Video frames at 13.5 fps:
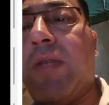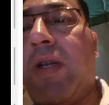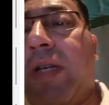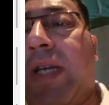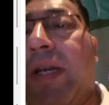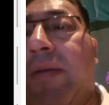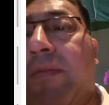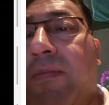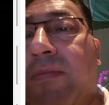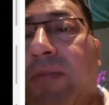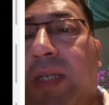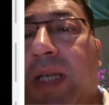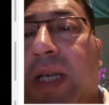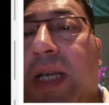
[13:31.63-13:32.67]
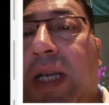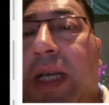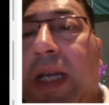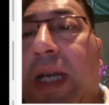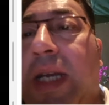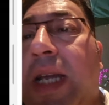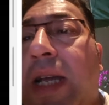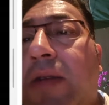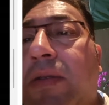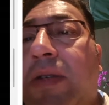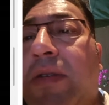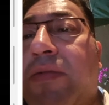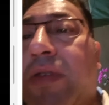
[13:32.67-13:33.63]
Okay. And now don't